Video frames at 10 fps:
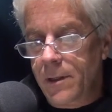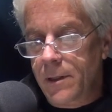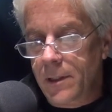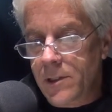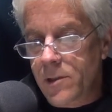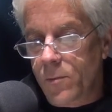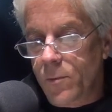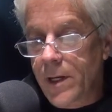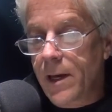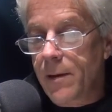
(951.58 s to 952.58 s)
unless they're
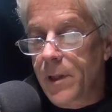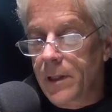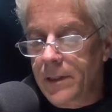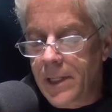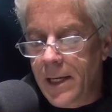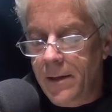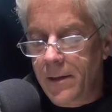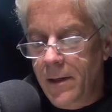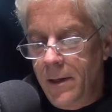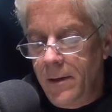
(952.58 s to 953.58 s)

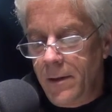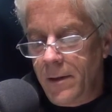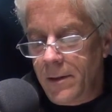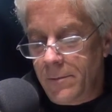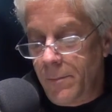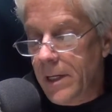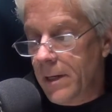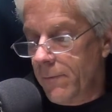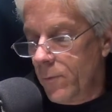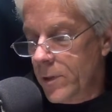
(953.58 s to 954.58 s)
rehabilitated, many
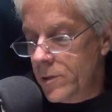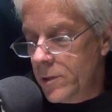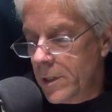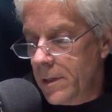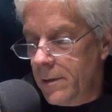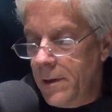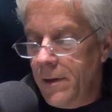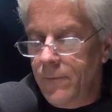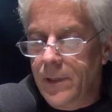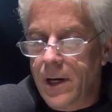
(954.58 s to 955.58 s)
of which
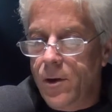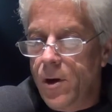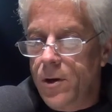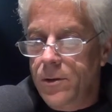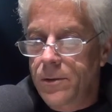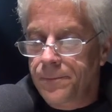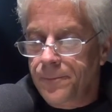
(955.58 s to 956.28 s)
have now gone